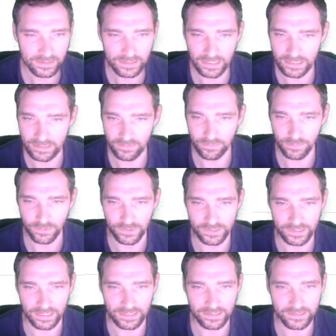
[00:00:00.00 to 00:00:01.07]
kind of
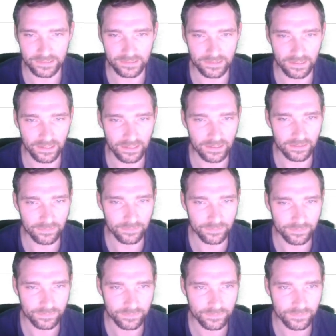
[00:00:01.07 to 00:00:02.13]
precise
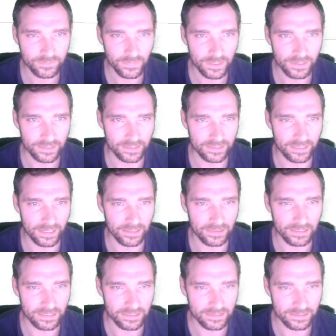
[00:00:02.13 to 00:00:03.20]
um i think yeah
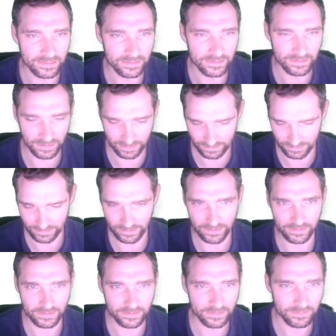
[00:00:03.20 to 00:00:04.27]
lane not
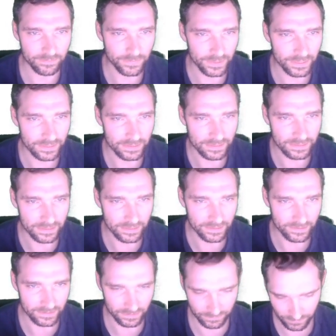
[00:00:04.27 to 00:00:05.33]
there but here i